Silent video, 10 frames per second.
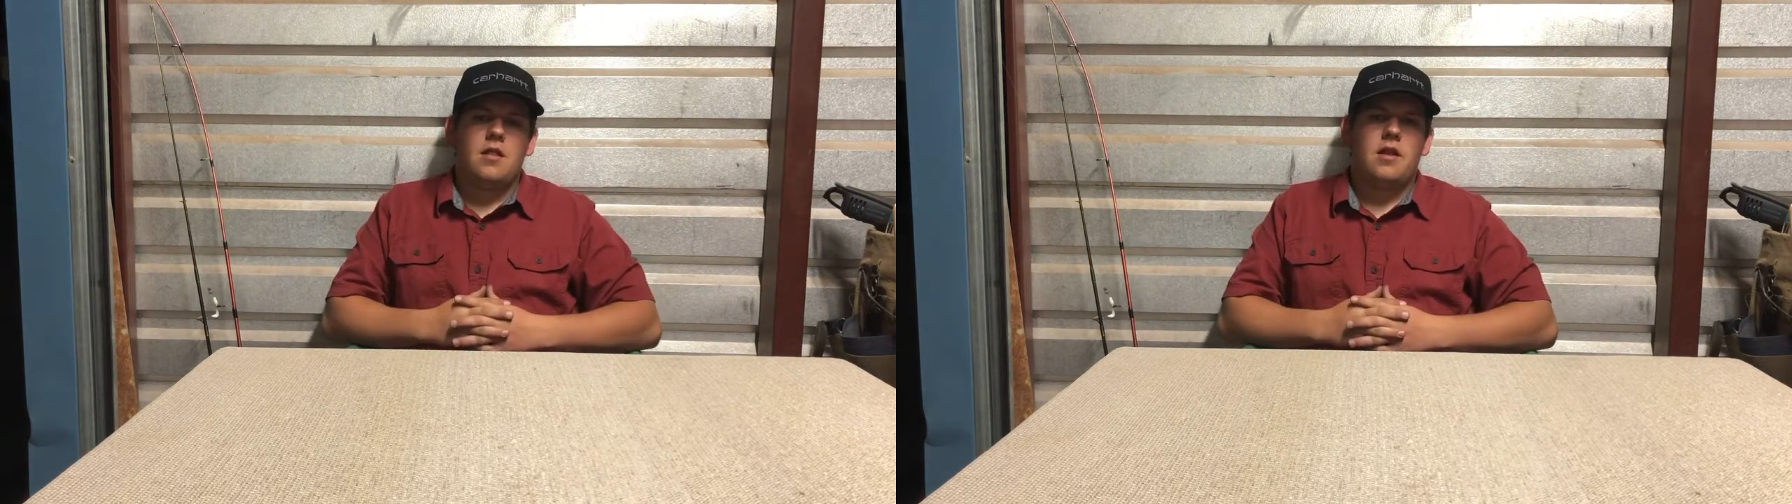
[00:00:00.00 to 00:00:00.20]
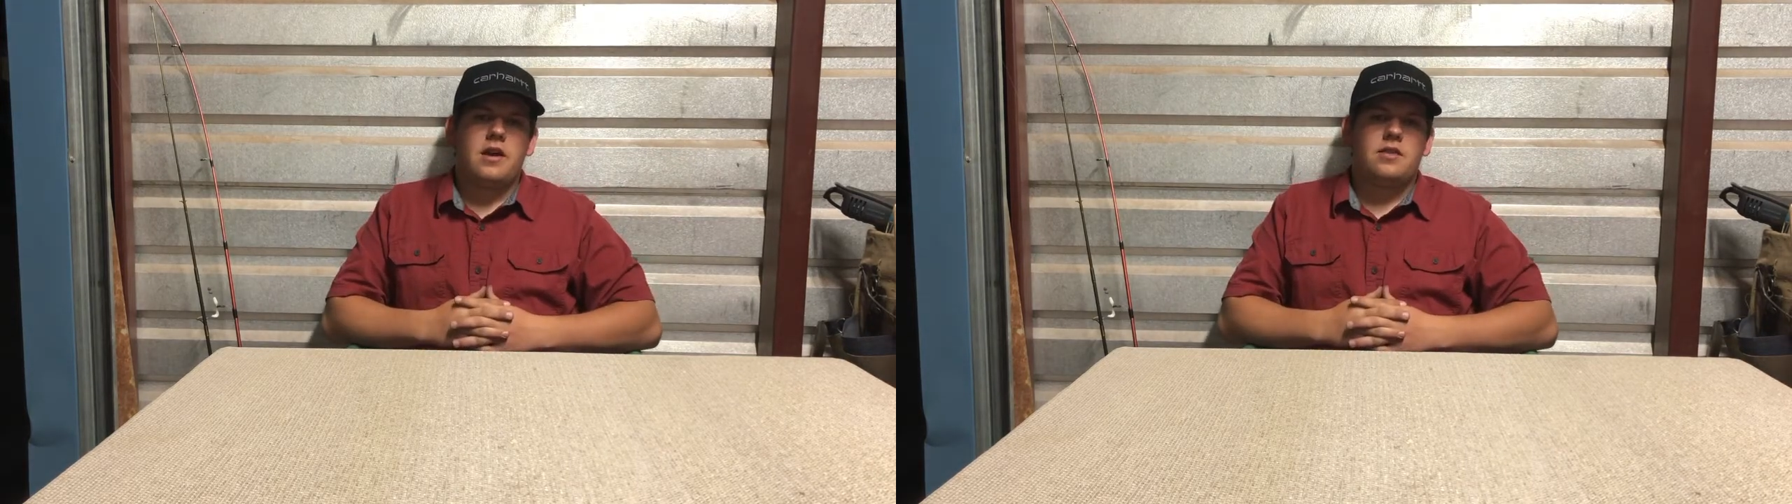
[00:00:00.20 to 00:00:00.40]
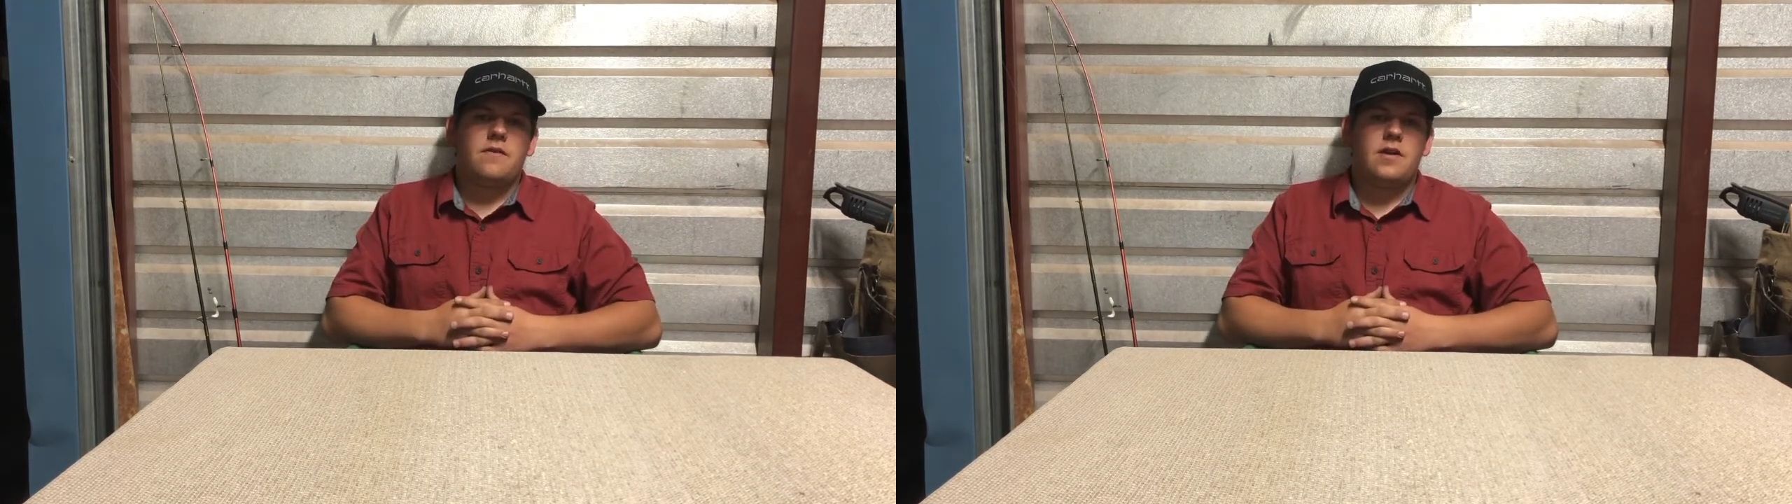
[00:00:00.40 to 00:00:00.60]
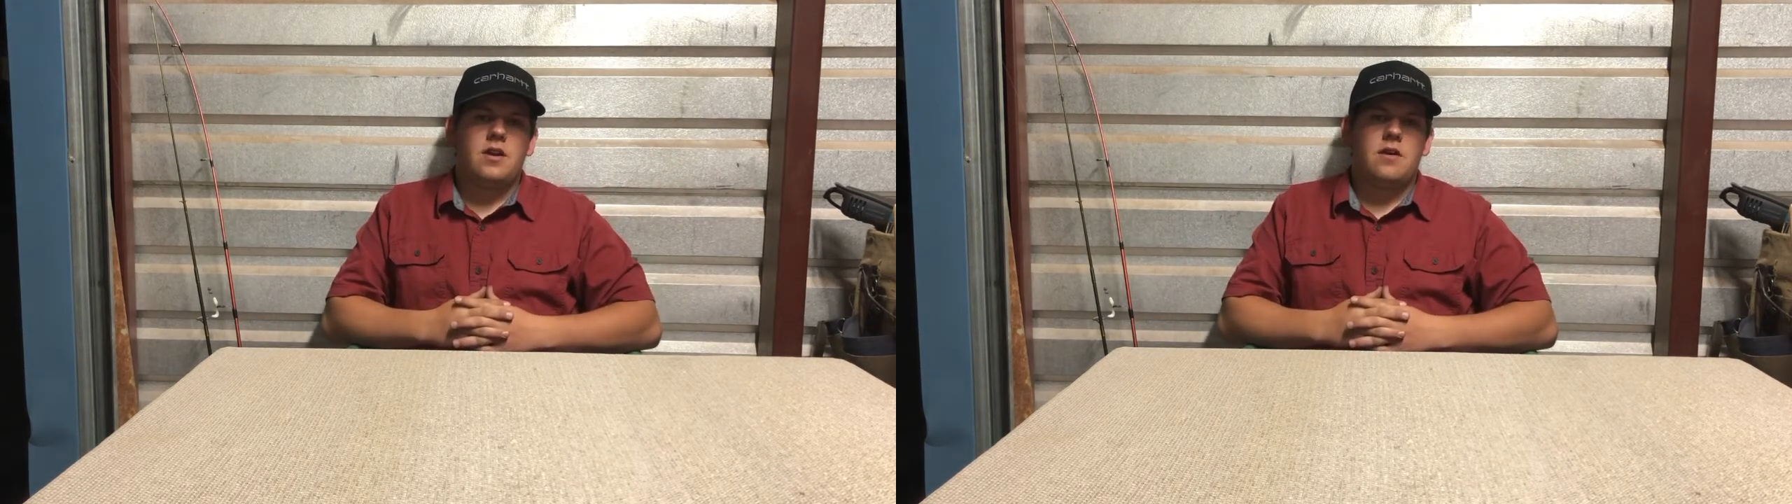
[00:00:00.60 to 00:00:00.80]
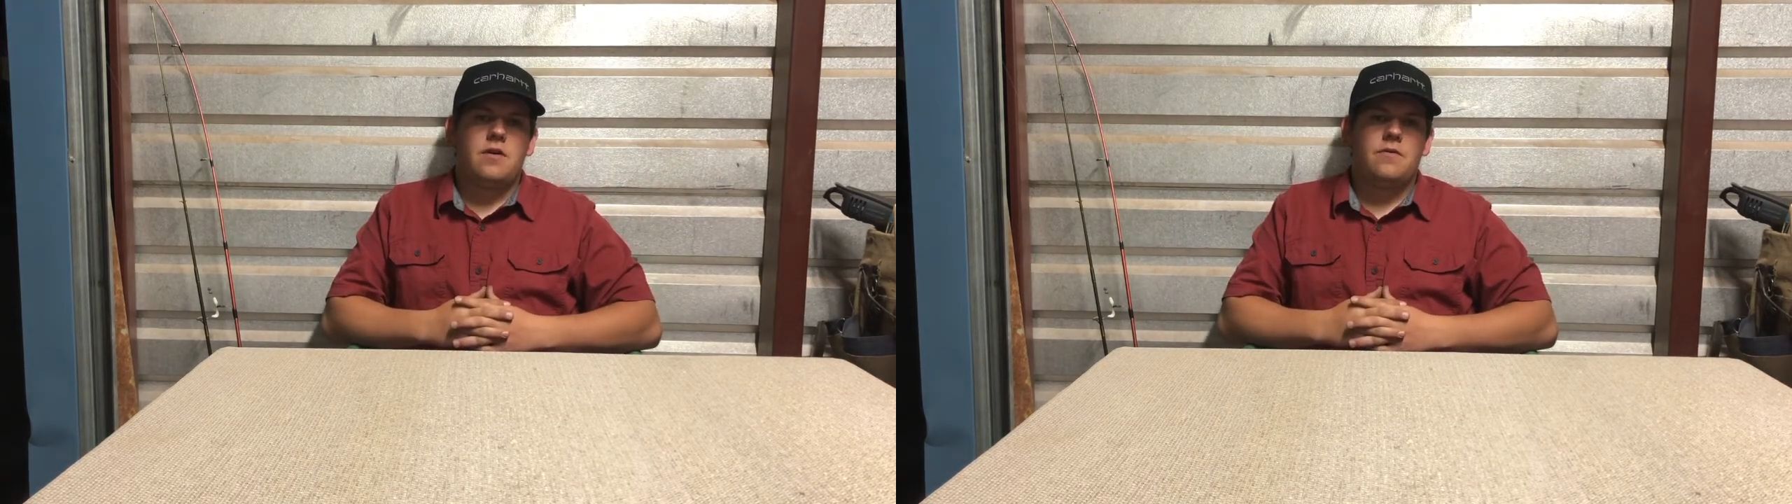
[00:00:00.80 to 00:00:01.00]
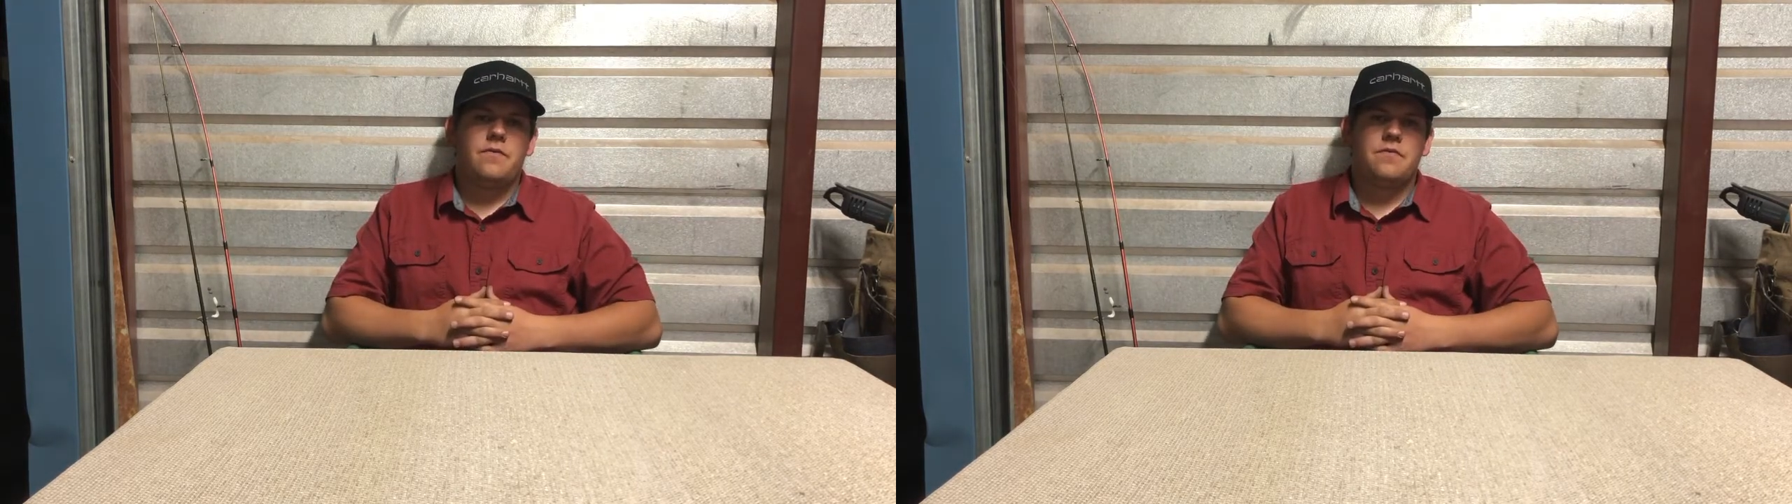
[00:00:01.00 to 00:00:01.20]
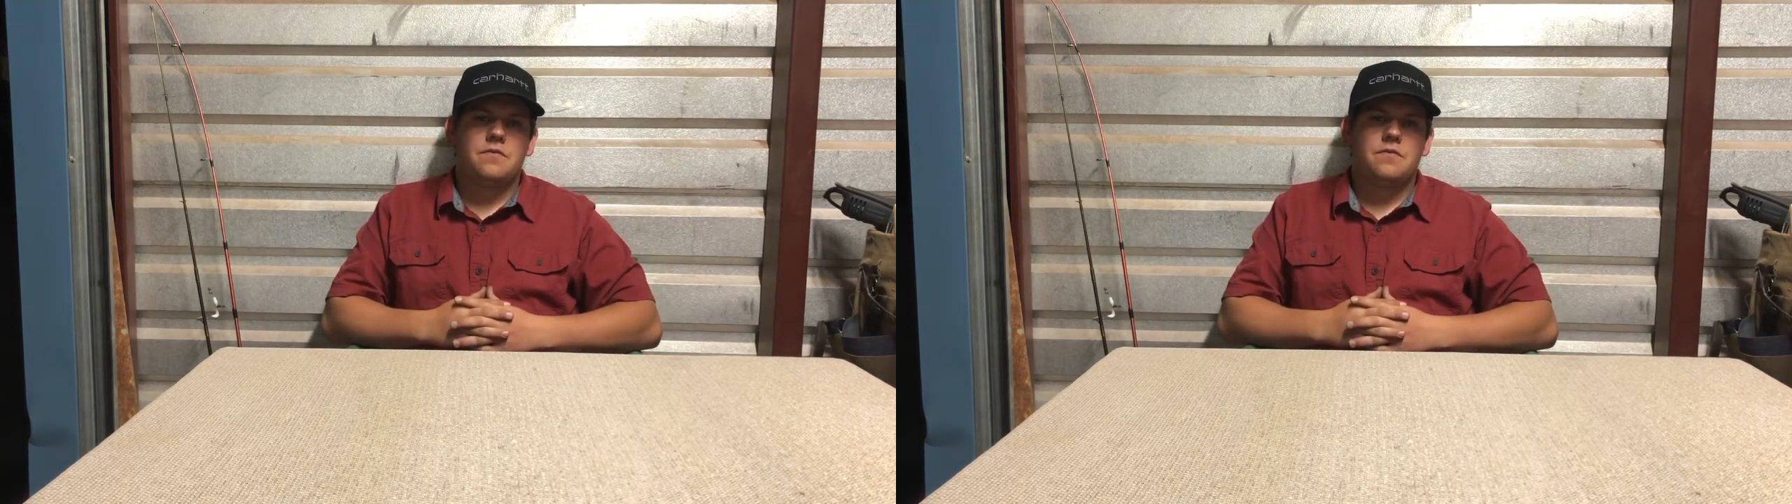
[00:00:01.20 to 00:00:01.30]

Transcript: like the video